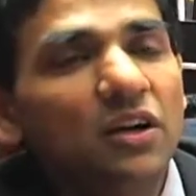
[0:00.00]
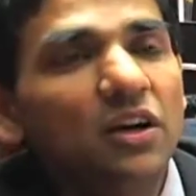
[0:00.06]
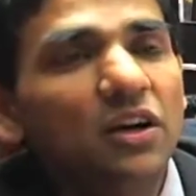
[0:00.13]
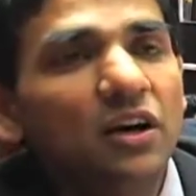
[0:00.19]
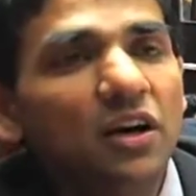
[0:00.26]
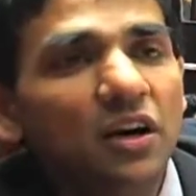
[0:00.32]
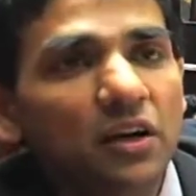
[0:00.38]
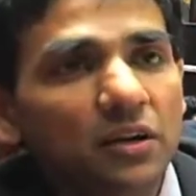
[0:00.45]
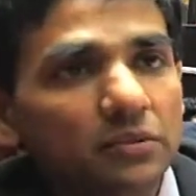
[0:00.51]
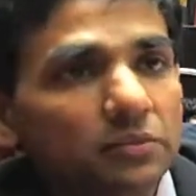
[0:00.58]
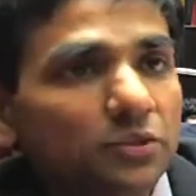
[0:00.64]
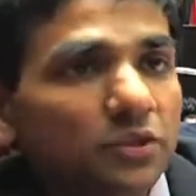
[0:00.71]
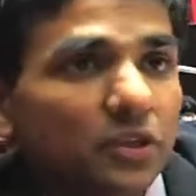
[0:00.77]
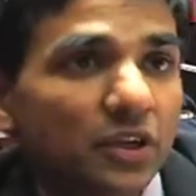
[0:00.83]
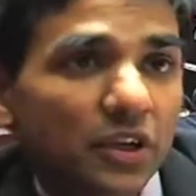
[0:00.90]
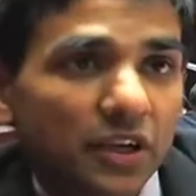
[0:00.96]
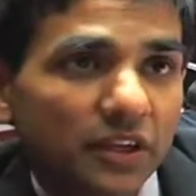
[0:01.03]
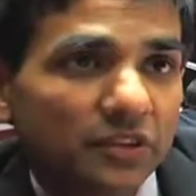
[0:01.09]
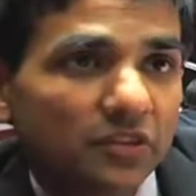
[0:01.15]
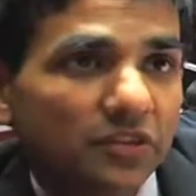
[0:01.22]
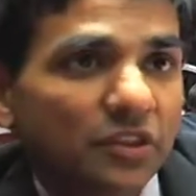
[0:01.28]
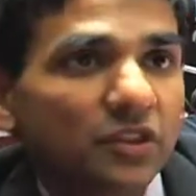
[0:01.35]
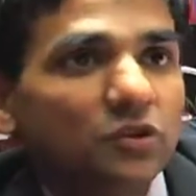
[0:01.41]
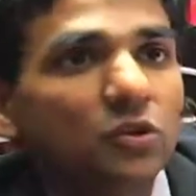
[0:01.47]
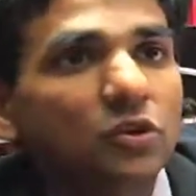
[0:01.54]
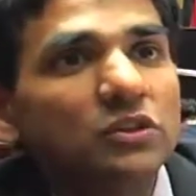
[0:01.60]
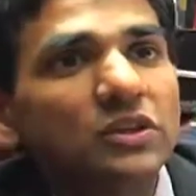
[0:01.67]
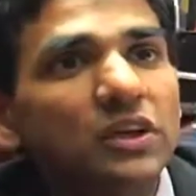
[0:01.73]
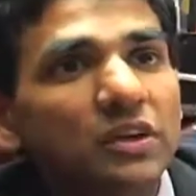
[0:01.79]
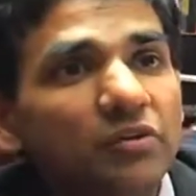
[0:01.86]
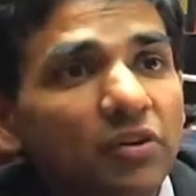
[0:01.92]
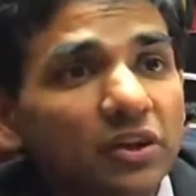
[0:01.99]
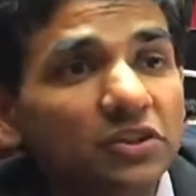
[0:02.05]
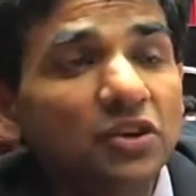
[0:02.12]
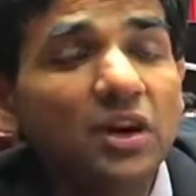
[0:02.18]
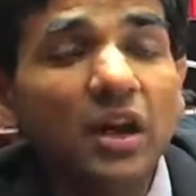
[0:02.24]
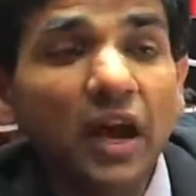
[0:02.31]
arms, it's causing unrest.